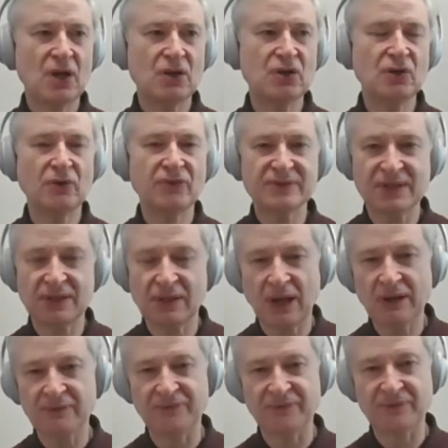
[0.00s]
you know, there's a
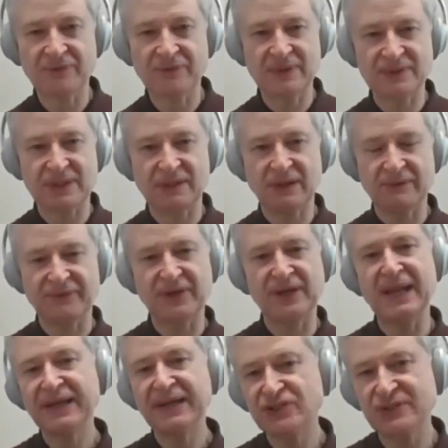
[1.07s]
lot of there's a lot of
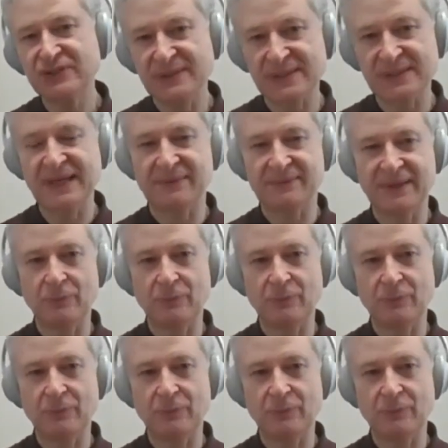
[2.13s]
connections that,